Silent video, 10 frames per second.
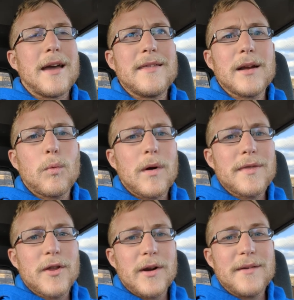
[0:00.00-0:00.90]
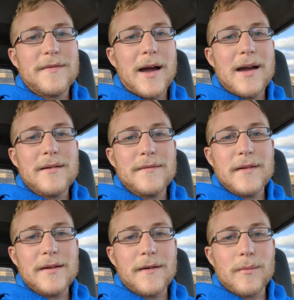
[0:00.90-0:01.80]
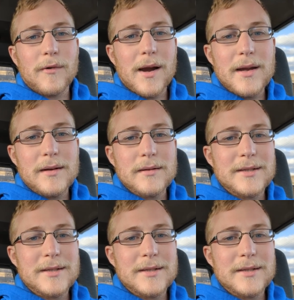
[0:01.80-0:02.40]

think 135 if I'm right.